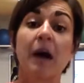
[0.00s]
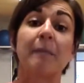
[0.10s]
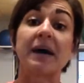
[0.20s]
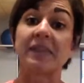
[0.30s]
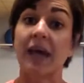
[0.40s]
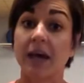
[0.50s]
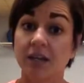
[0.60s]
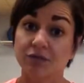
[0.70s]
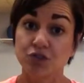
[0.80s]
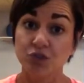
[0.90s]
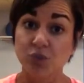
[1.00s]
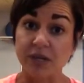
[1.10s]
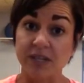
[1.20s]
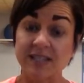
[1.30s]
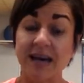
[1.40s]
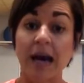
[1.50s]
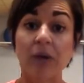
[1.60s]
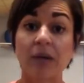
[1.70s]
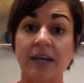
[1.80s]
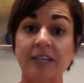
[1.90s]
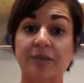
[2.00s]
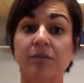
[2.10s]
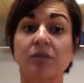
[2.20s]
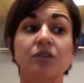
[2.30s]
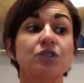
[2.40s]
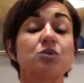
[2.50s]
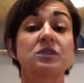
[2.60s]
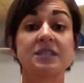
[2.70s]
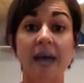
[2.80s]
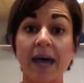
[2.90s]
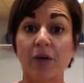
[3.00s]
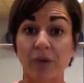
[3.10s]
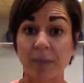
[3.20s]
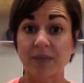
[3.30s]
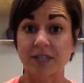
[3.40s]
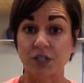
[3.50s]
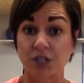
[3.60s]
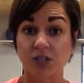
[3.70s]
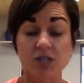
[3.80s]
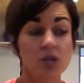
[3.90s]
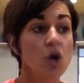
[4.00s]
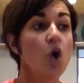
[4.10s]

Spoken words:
By the end of 2 weeks, I would like to be able to do 10 repetitions